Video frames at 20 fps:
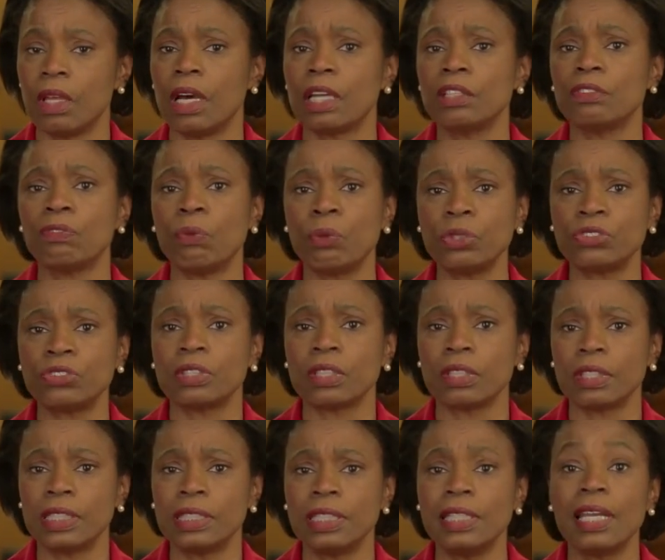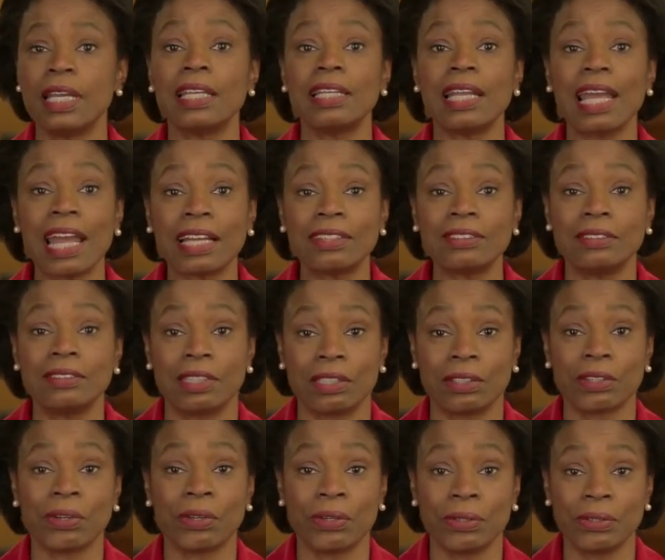Unfortunately, an
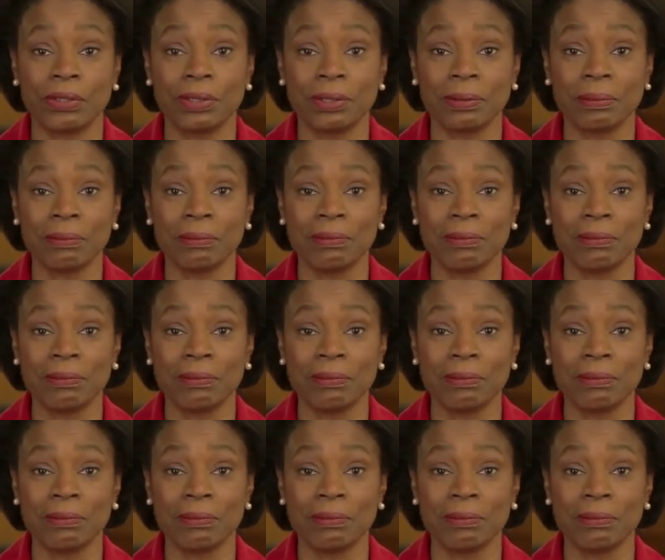accident occurred.